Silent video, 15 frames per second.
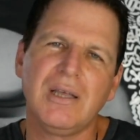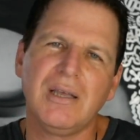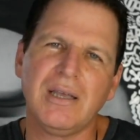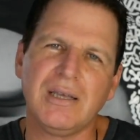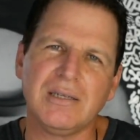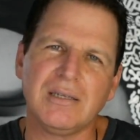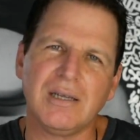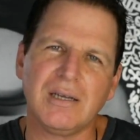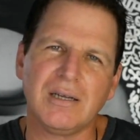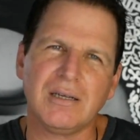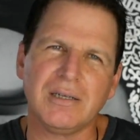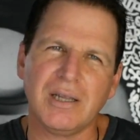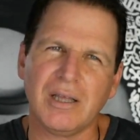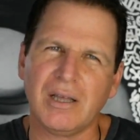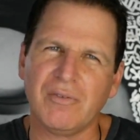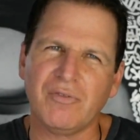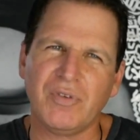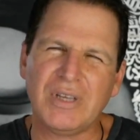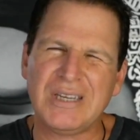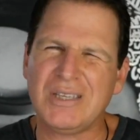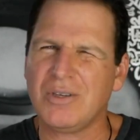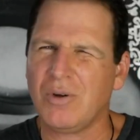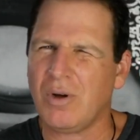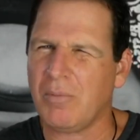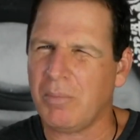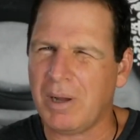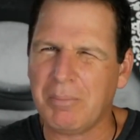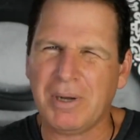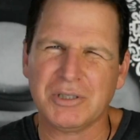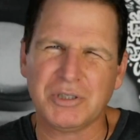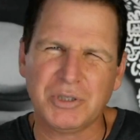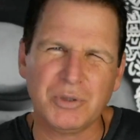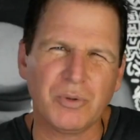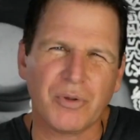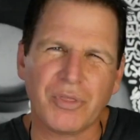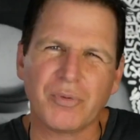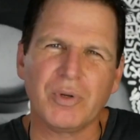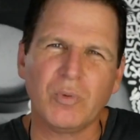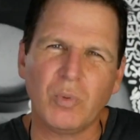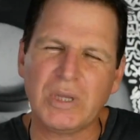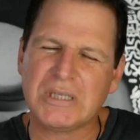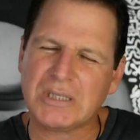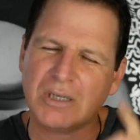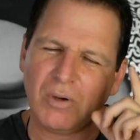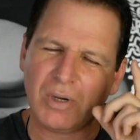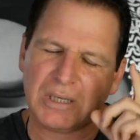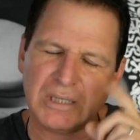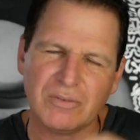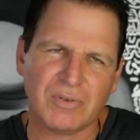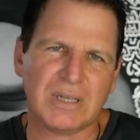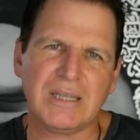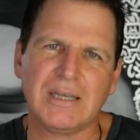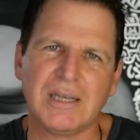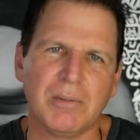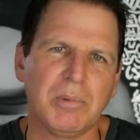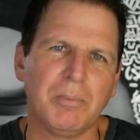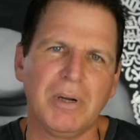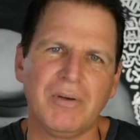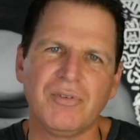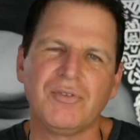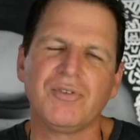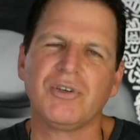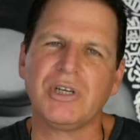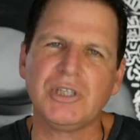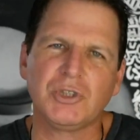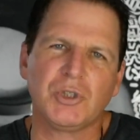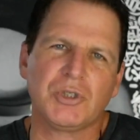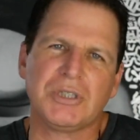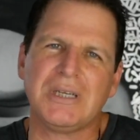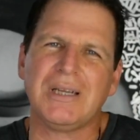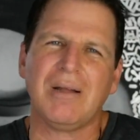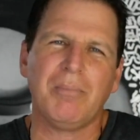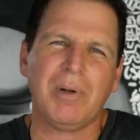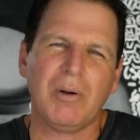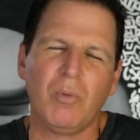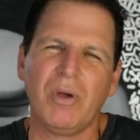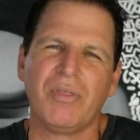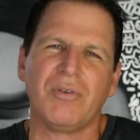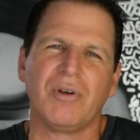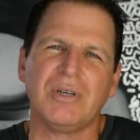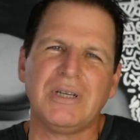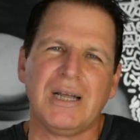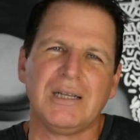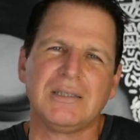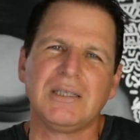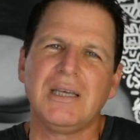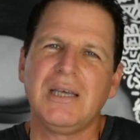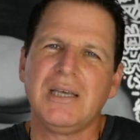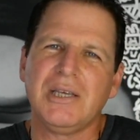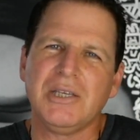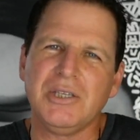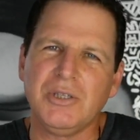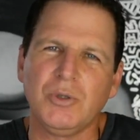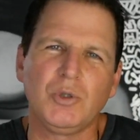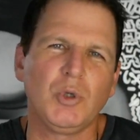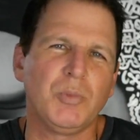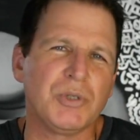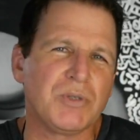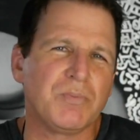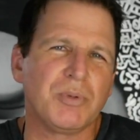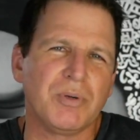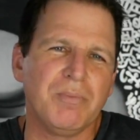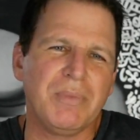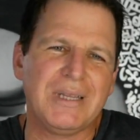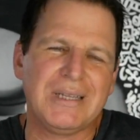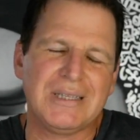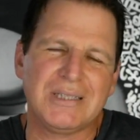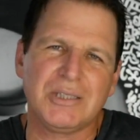in a video about 2 or 3 weeks ago. I'll leave a link up above if you're interested, about whether or not YouTube is permitted